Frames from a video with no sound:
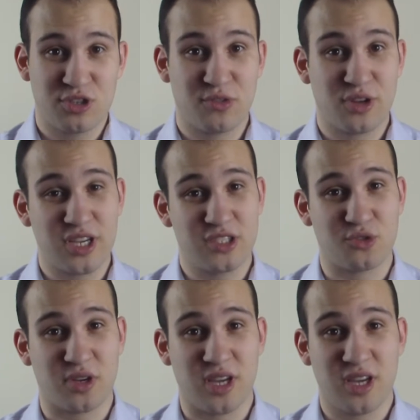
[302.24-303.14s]
for
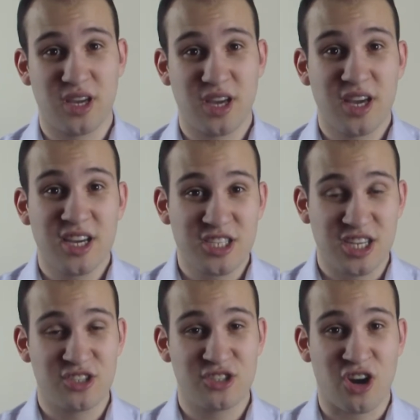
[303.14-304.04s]
history,
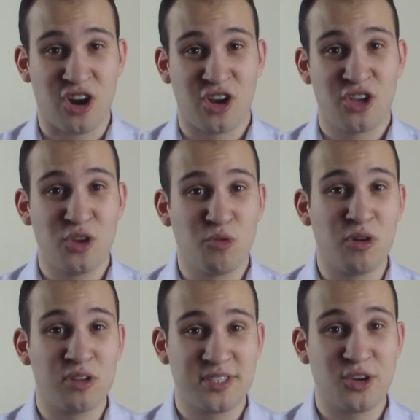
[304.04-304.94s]
chances are you
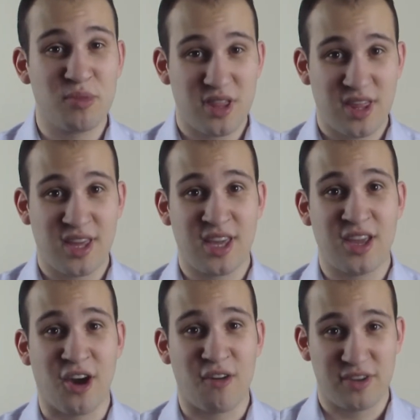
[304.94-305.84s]
will still be thinking
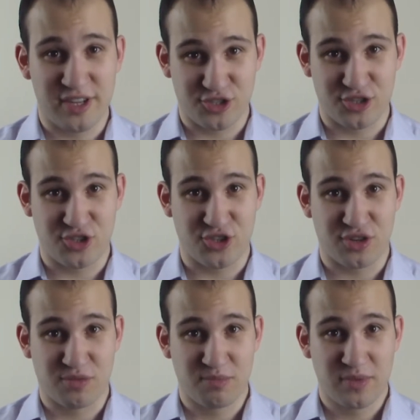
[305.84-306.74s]
of literature.
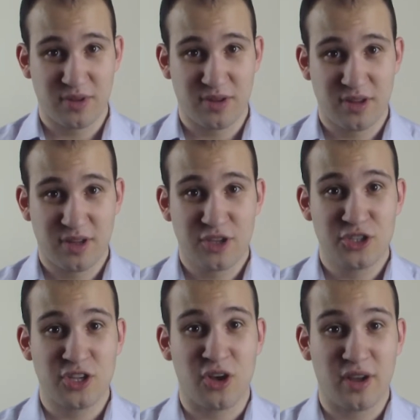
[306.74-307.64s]

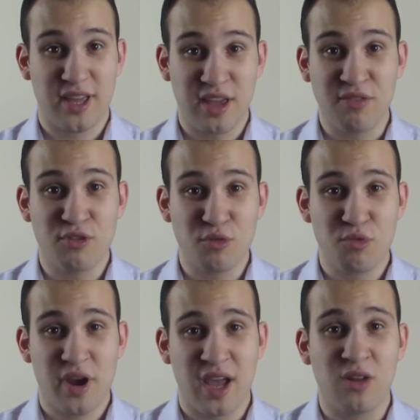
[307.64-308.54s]
So if your
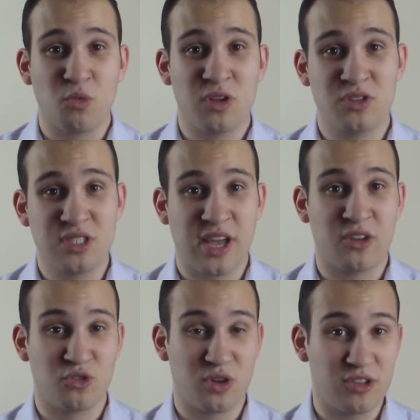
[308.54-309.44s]
brain wants to stay
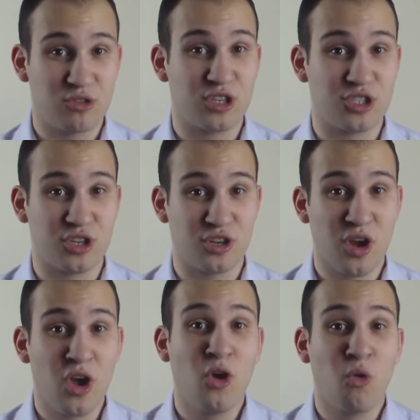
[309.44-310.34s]
onto literature,
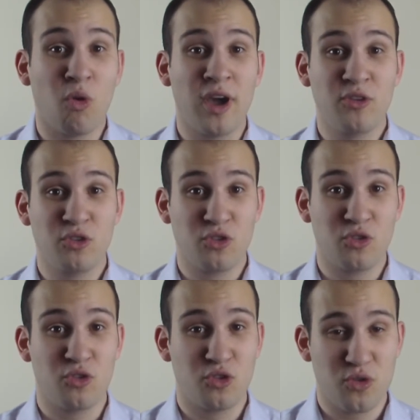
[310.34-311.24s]
why don't you
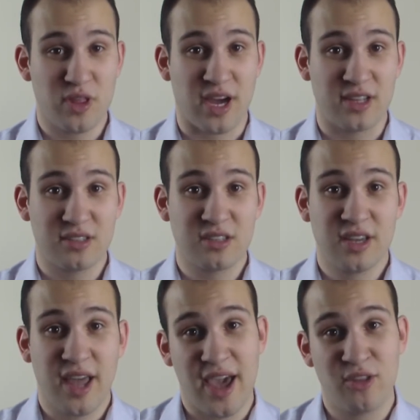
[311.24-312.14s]
do that
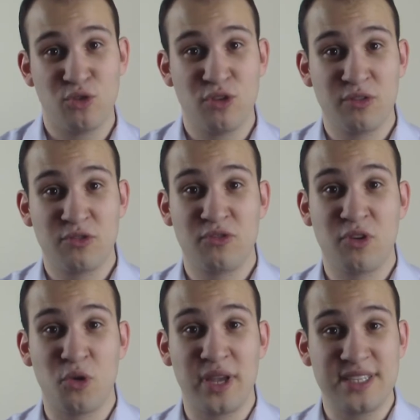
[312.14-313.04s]
and do the
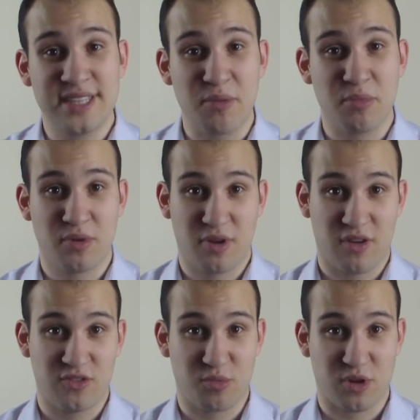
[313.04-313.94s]
following step of
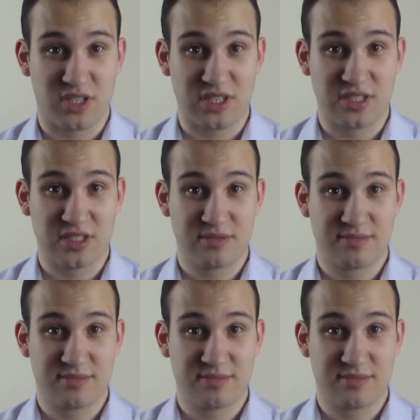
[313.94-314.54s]
the process?